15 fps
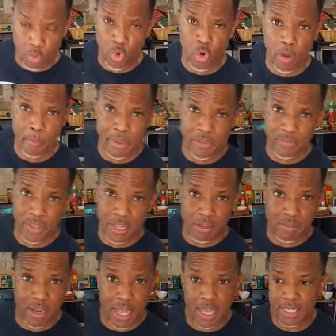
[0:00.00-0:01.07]
corned beef
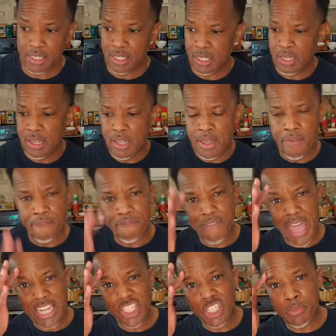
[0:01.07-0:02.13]
later on.
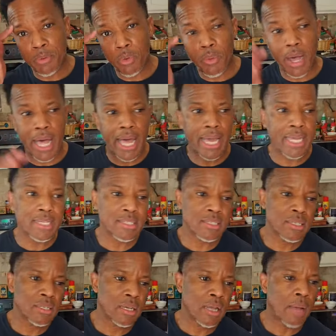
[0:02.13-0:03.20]

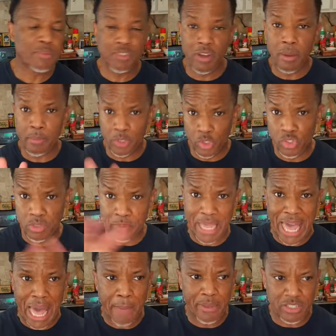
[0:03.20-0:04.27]
Vegetable-wise, I'm going to do some
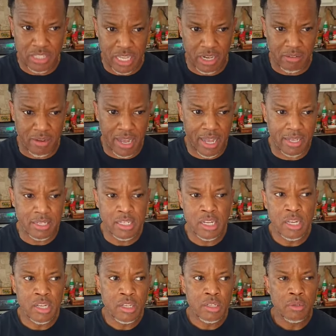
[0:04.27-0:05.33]
cabbage later on.
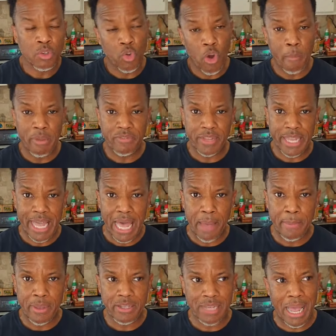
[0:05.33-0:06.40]
Corned beef and
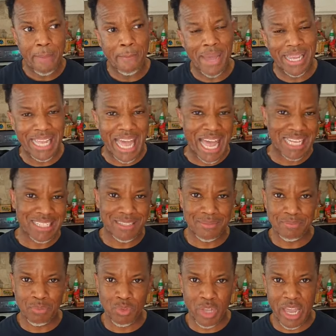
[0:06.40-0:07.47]
cabbage. I might add
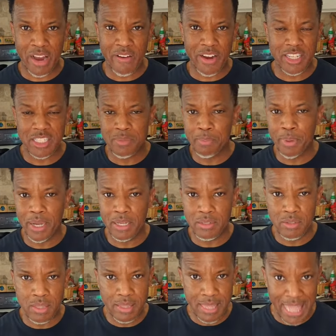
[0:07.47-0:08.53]
some carrots,
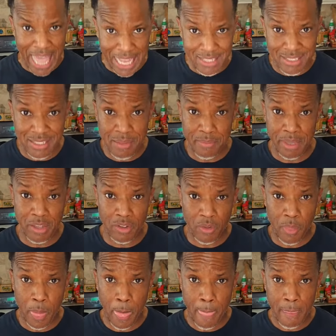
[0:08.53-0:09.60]
but that's the
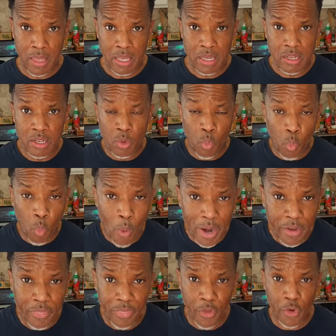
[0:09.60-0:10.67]
meal.
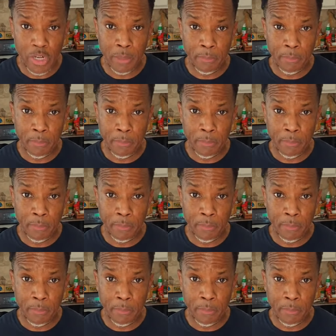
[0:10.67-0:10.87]
1:30